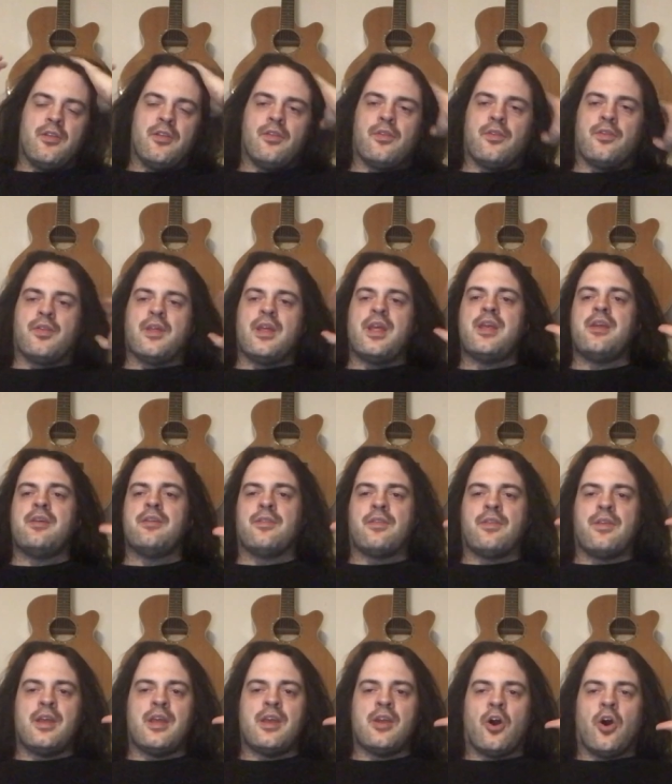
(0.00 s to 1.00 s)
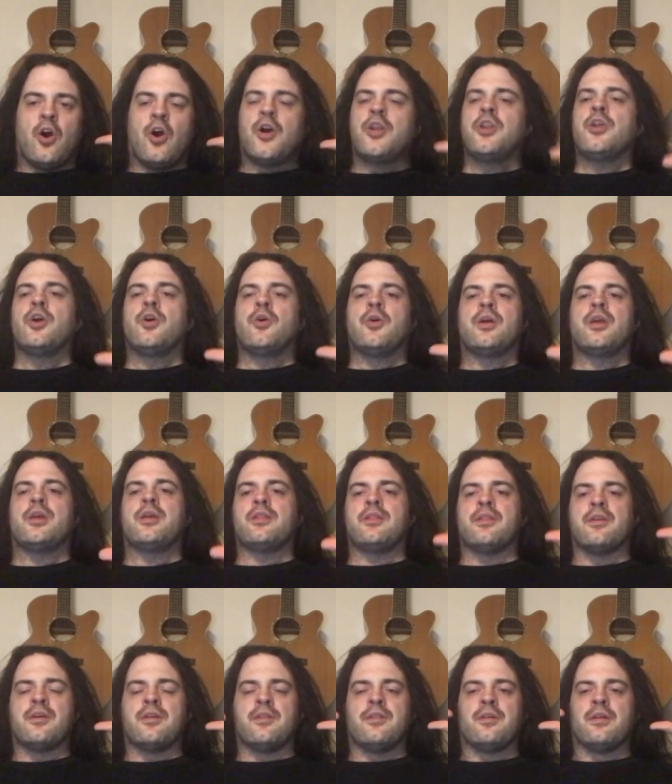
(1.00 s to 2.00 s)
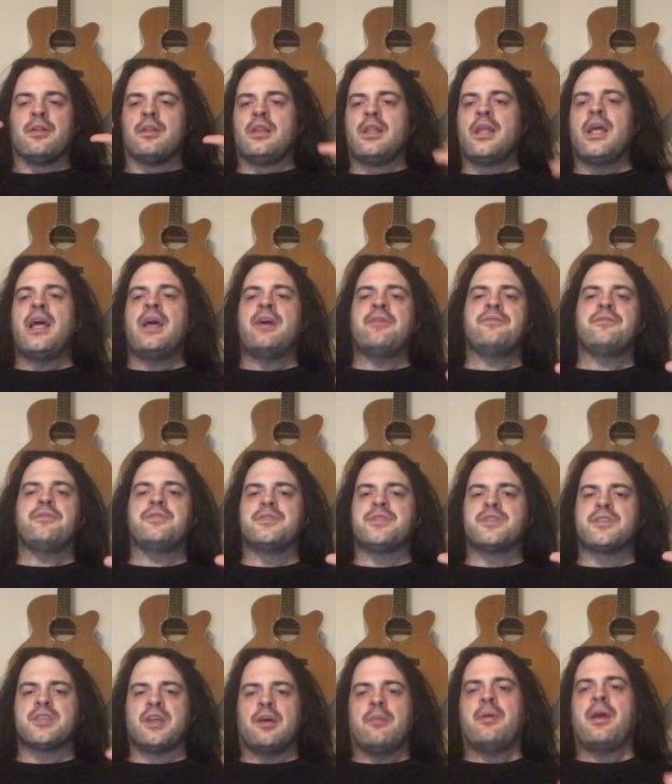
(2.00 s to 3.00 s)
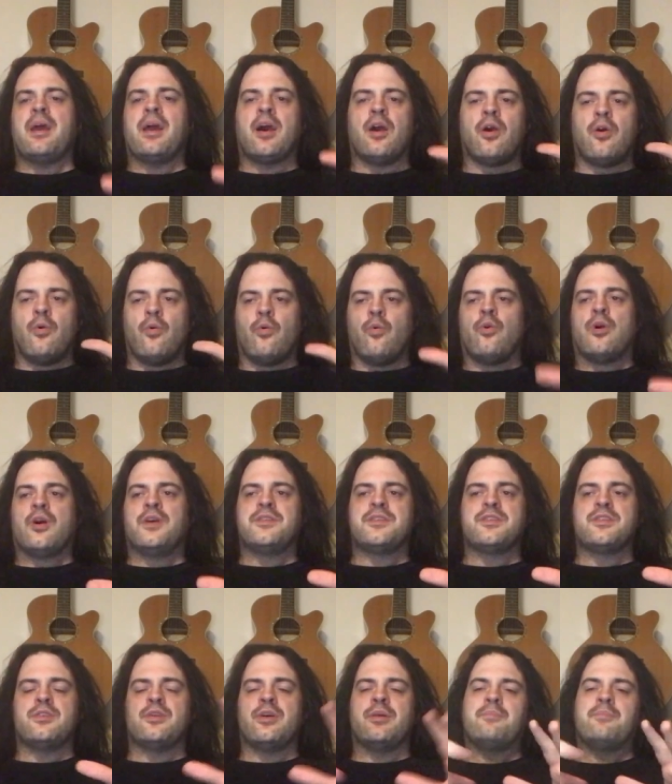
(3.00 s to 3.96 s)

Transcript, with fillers: the the ongoing the the left somehow wants to.